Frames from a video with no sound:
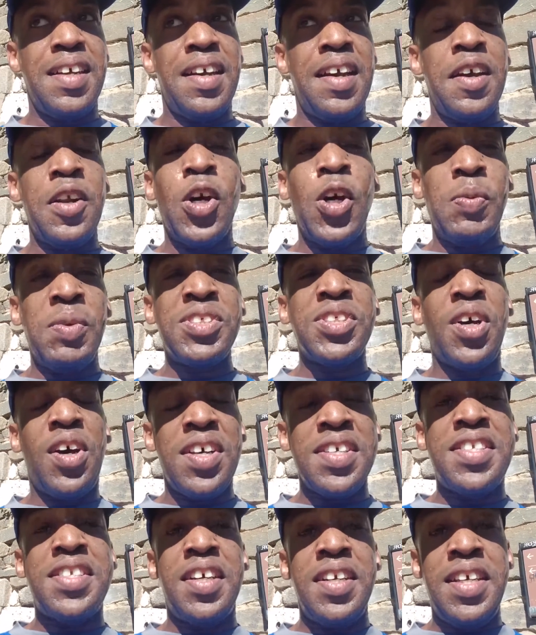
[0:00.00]
and almost
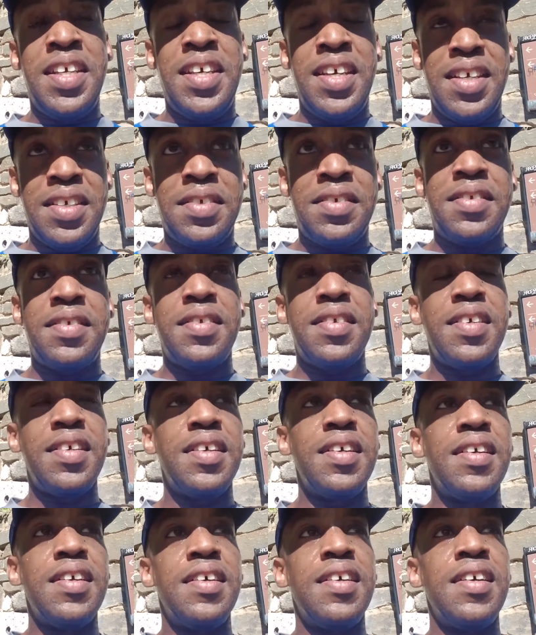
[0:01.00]
caused Sonny Kiss,
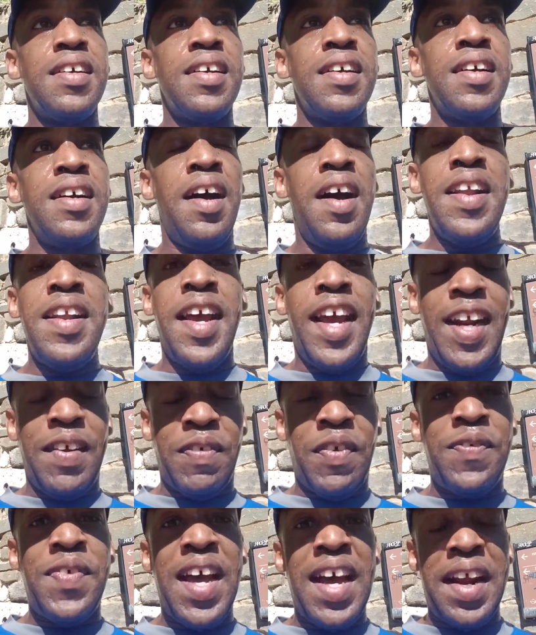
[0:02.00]
a native
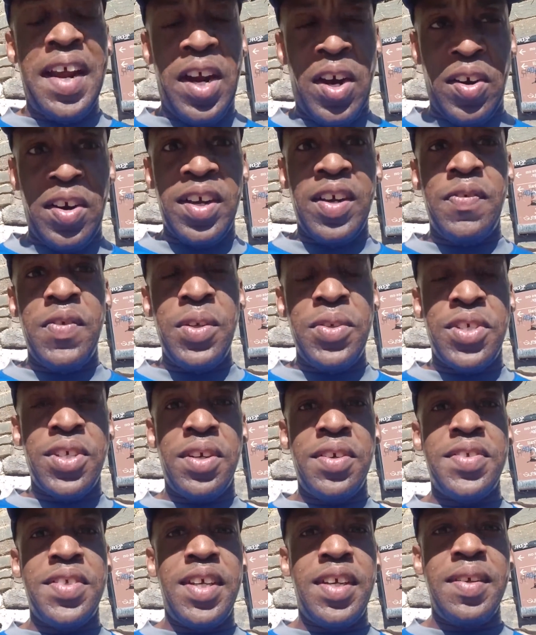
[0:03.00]
of that area of New
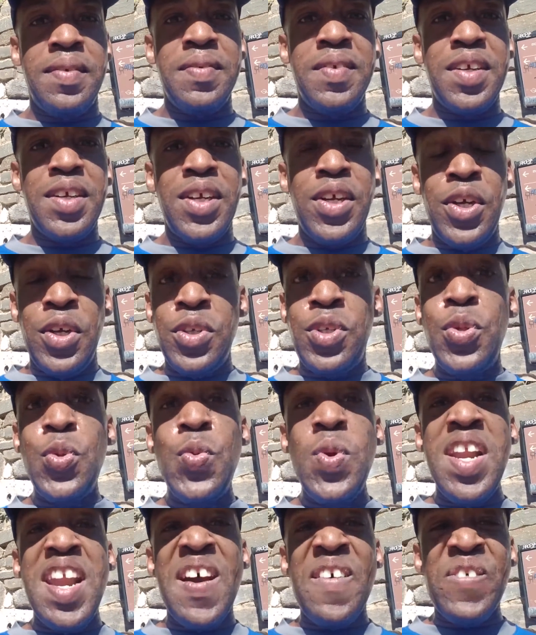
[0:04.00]
Jersey, to
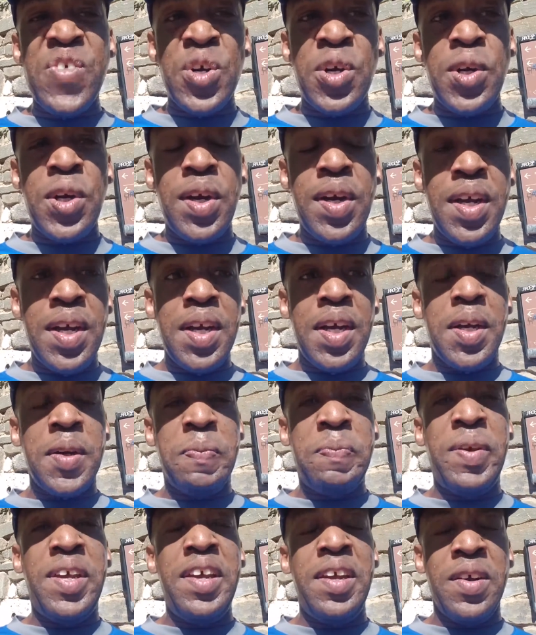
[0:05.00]
never
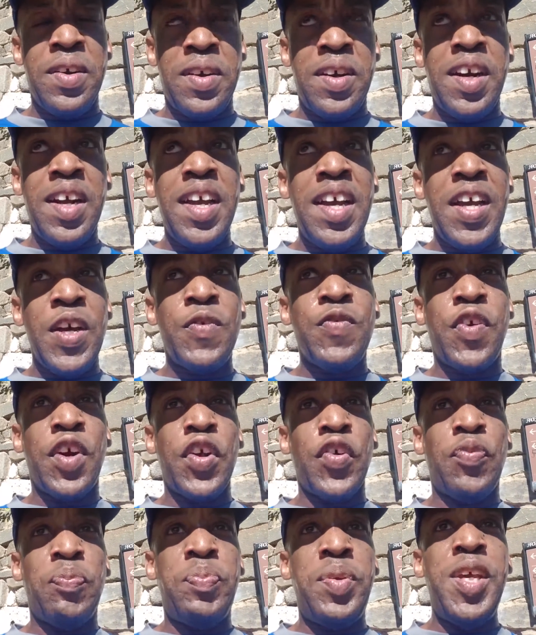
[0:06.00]
appear in front
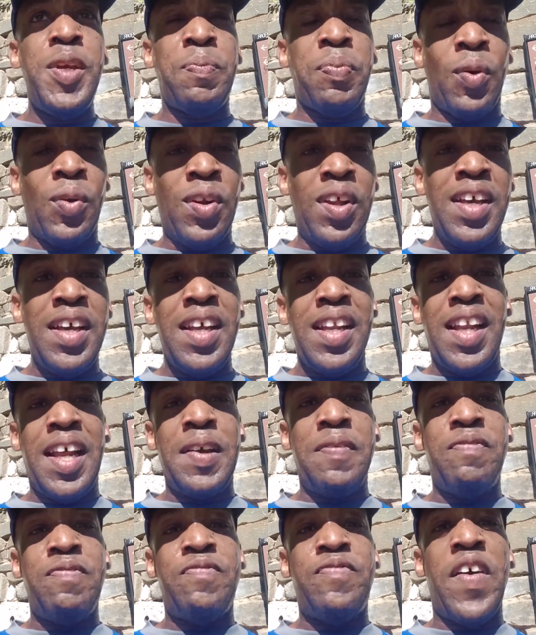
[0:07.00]
of people,
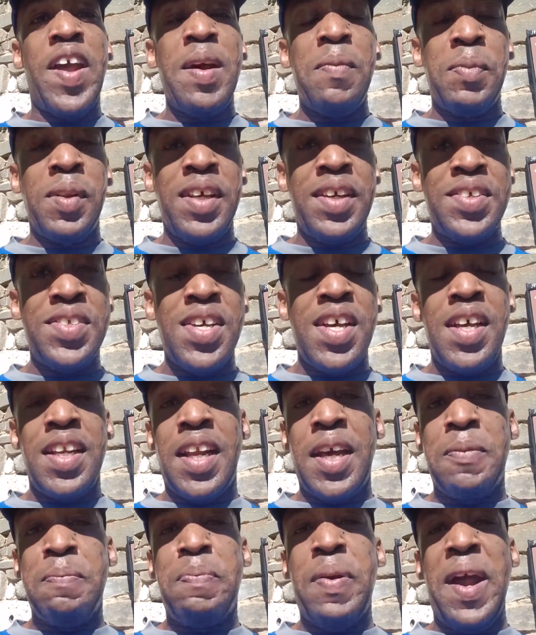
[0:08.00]
like families,
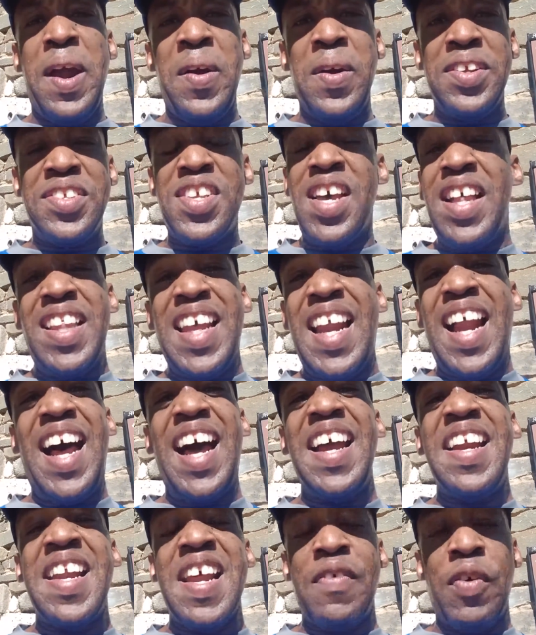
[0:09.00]
like parents, that
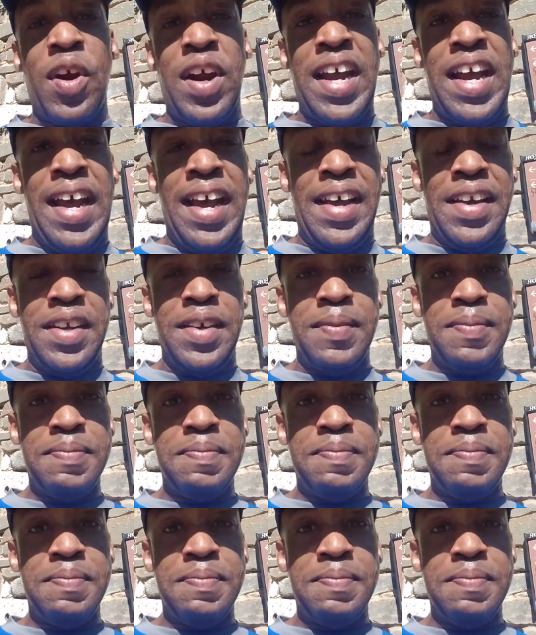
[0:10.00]
I never had